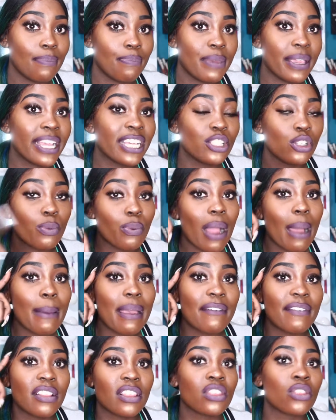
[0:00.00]
Because you probably
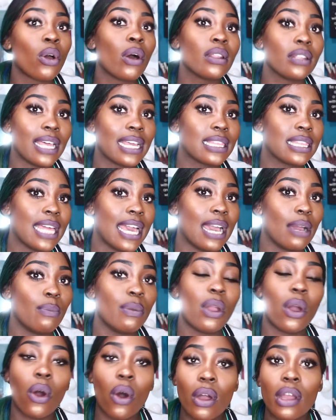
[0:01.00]
haven't thought like that.
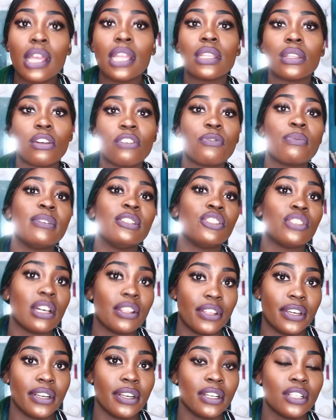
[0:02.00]
We all can learn from each
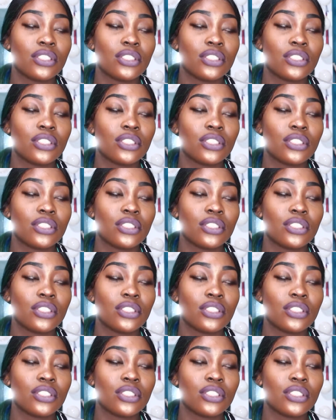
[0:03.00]
other.